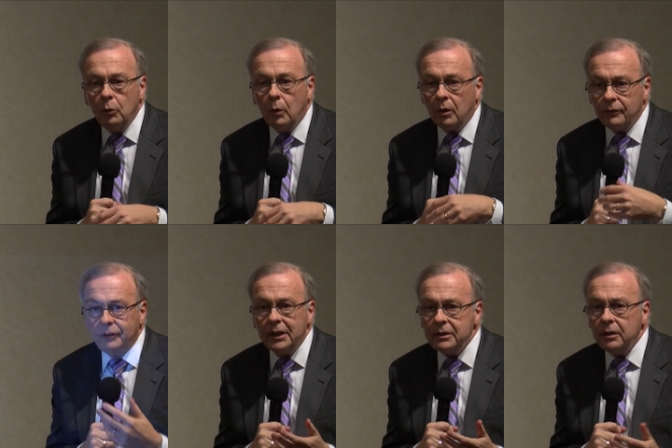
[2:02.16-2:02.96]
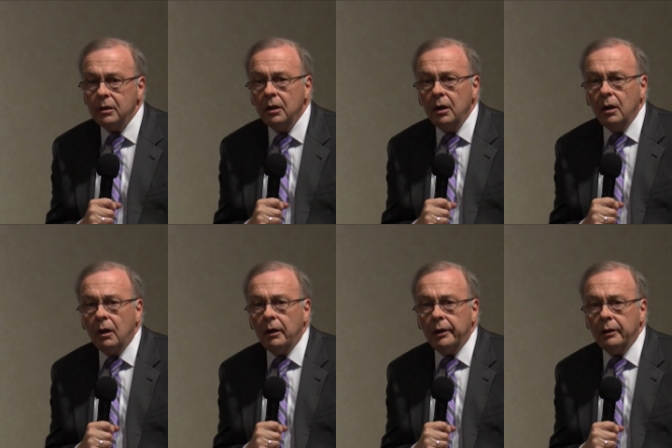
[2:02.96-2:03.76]
who are afflicted
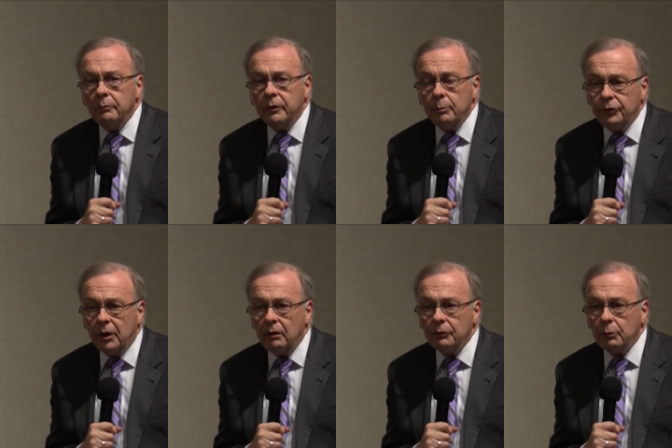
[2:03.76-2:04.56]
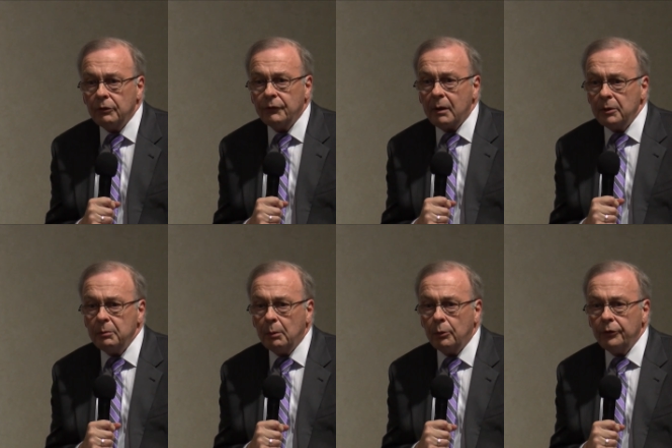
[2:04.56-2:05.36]
themselves or as family
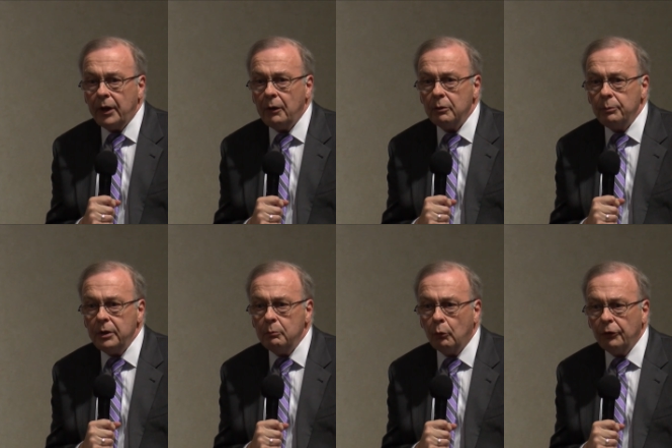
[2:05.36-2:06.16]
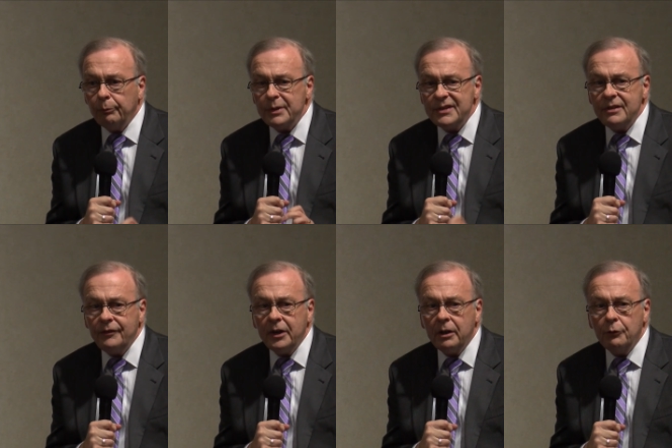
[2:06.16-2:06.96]
members, how to be more
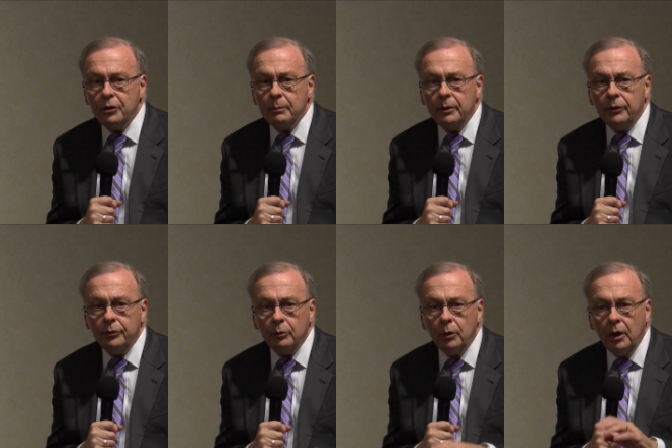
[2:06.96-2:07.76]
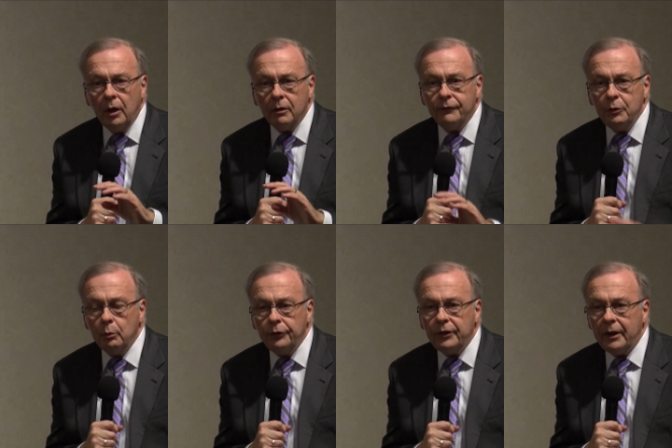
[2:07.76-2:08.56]
specific in treatment to have
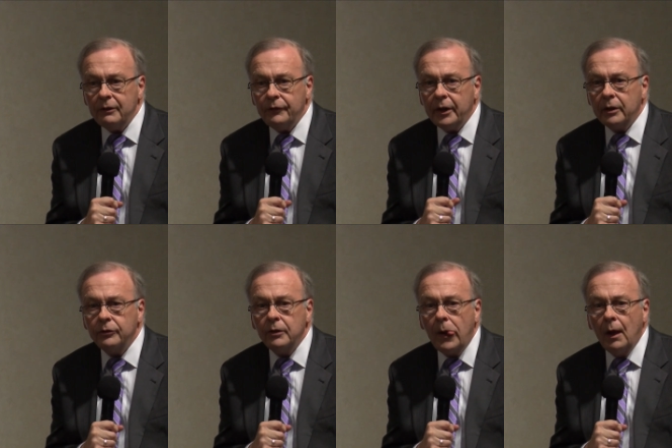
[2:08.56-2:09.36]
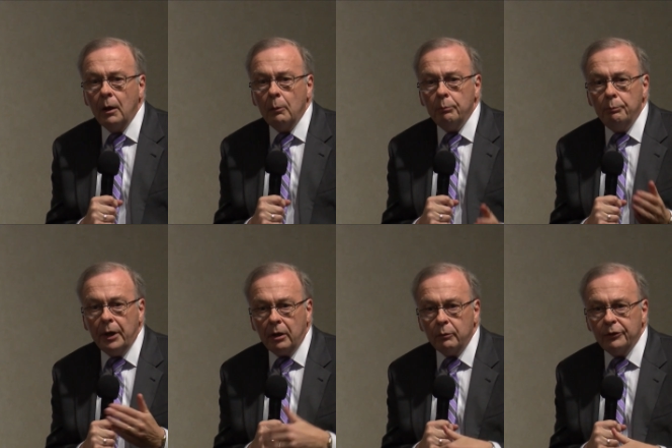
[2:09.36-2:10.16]
fewer side effects,
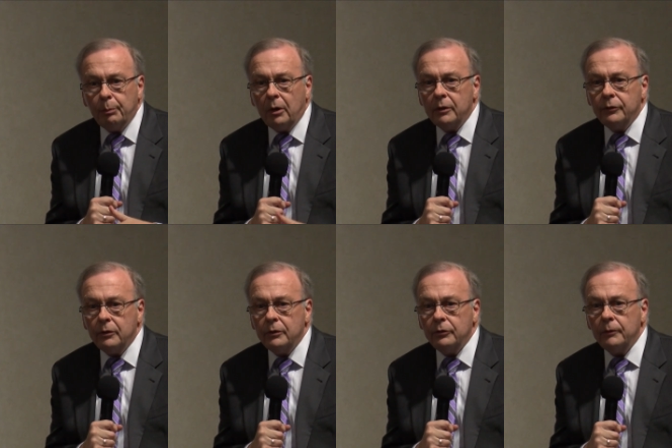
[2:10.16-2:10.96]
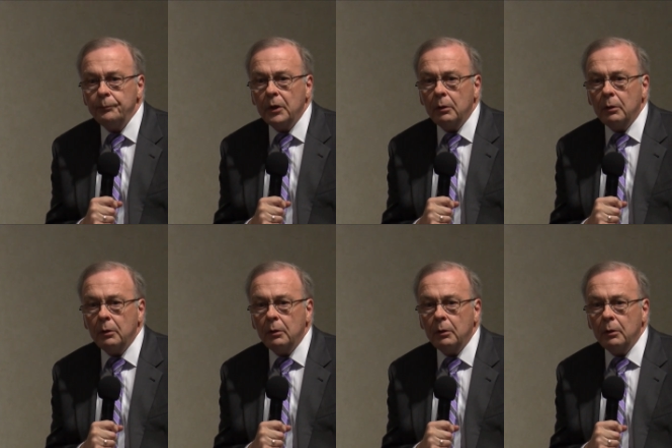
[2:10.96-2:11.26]
better responses,